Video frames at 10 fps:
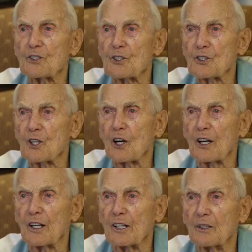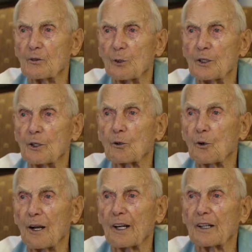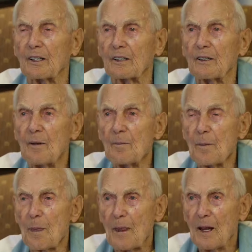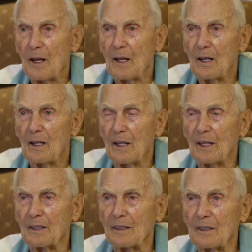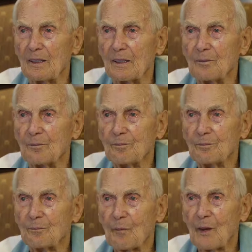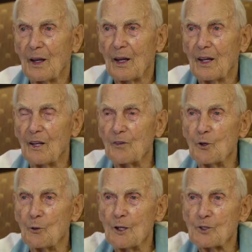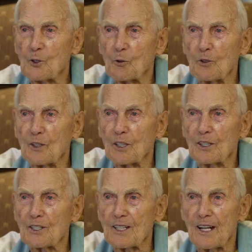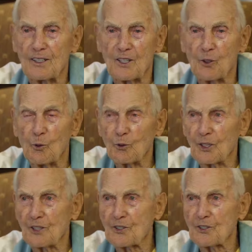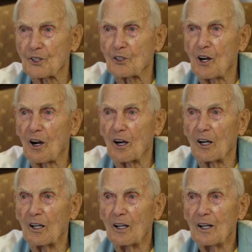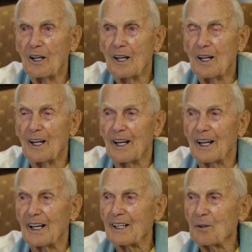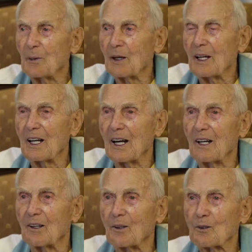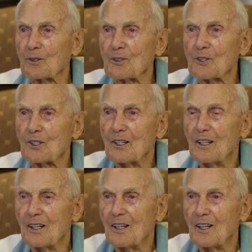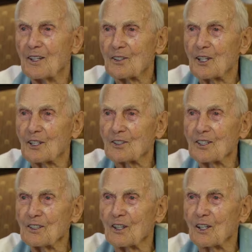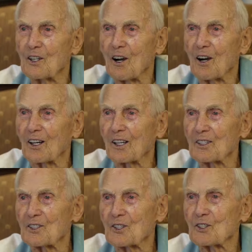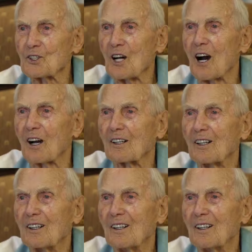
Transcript: starting it when you crank it, and if you reach over and touch that and don't touch the car, anybody else touching the car gets a shock.